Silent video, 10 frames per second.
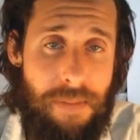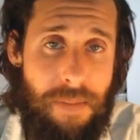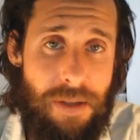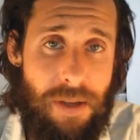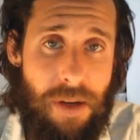
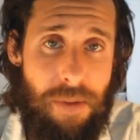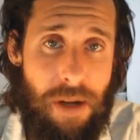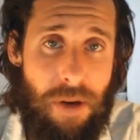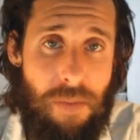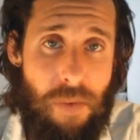It's going to be a
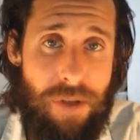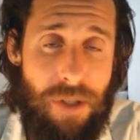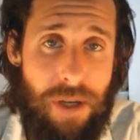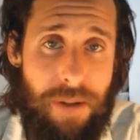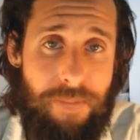lot of
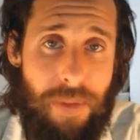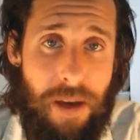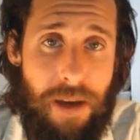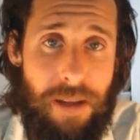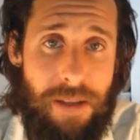moisture,
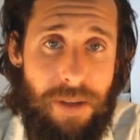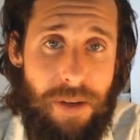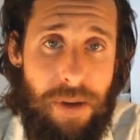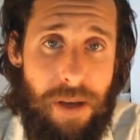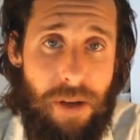there's going
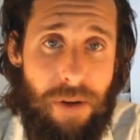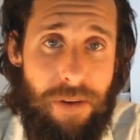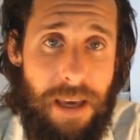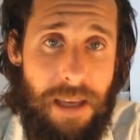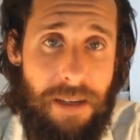to be a lot of
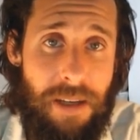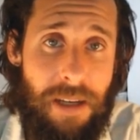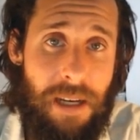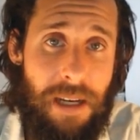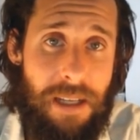heat.
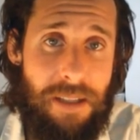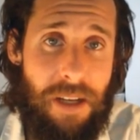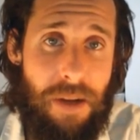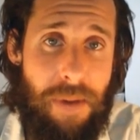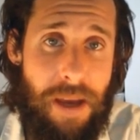It's
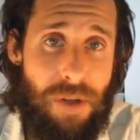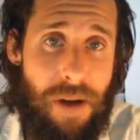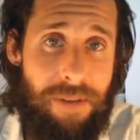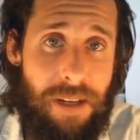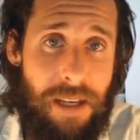going to make
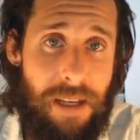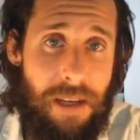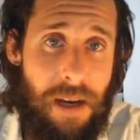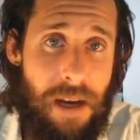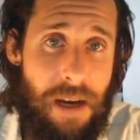
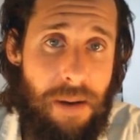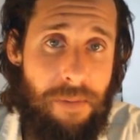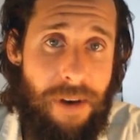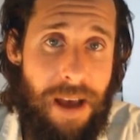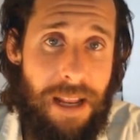traveling
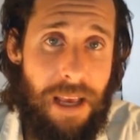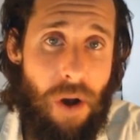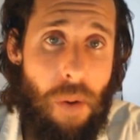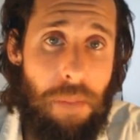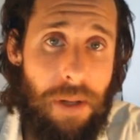fairly
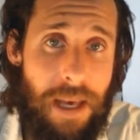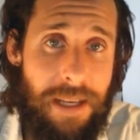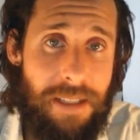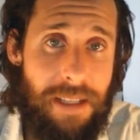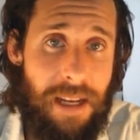
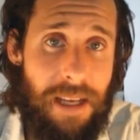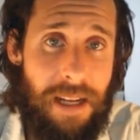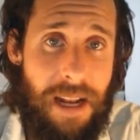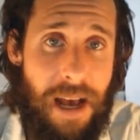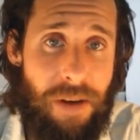complicated, getting in
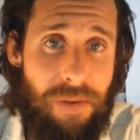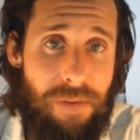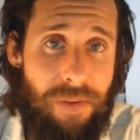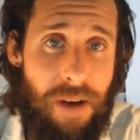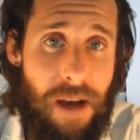and out of
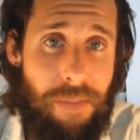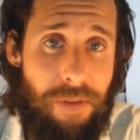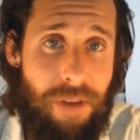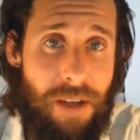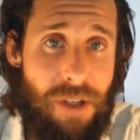
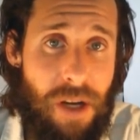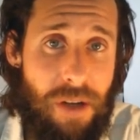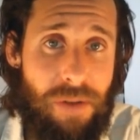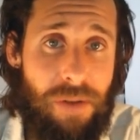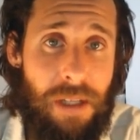thick
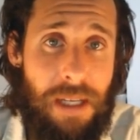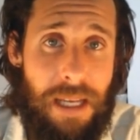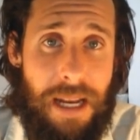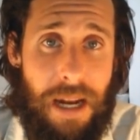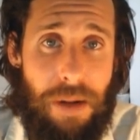jungle,
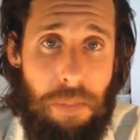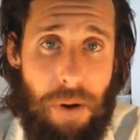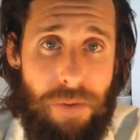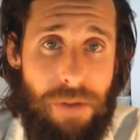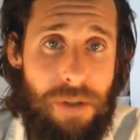in and out of
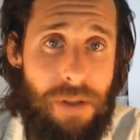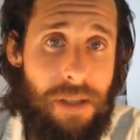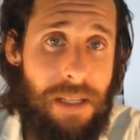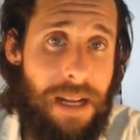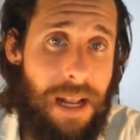boats,
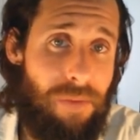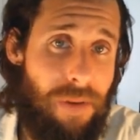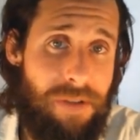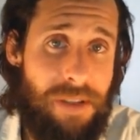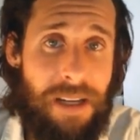in and out of
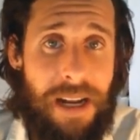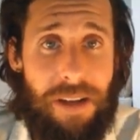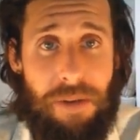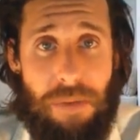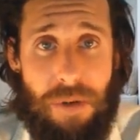rivers, in and out
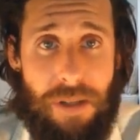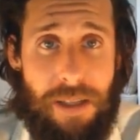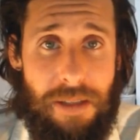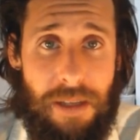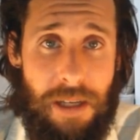of
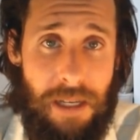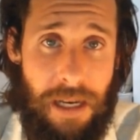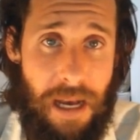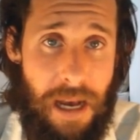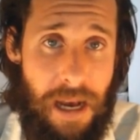communities.
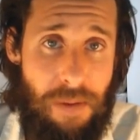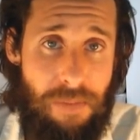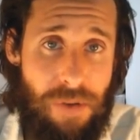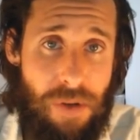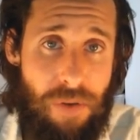
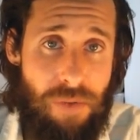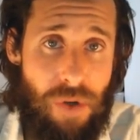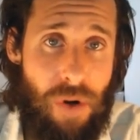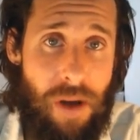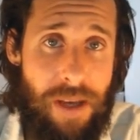So
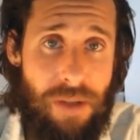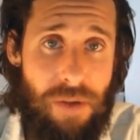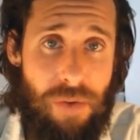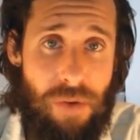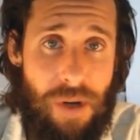trying
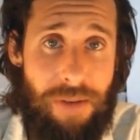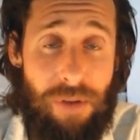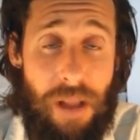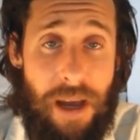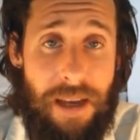to travel
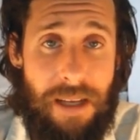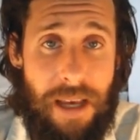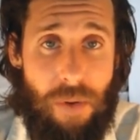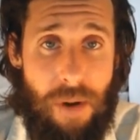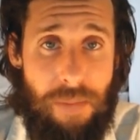light, take
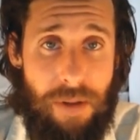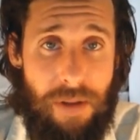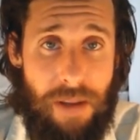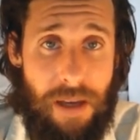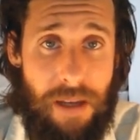equipment
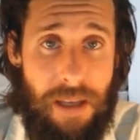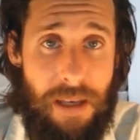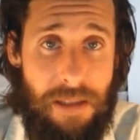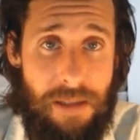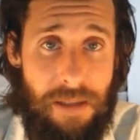that
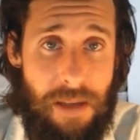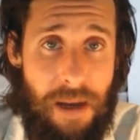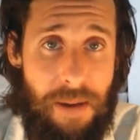is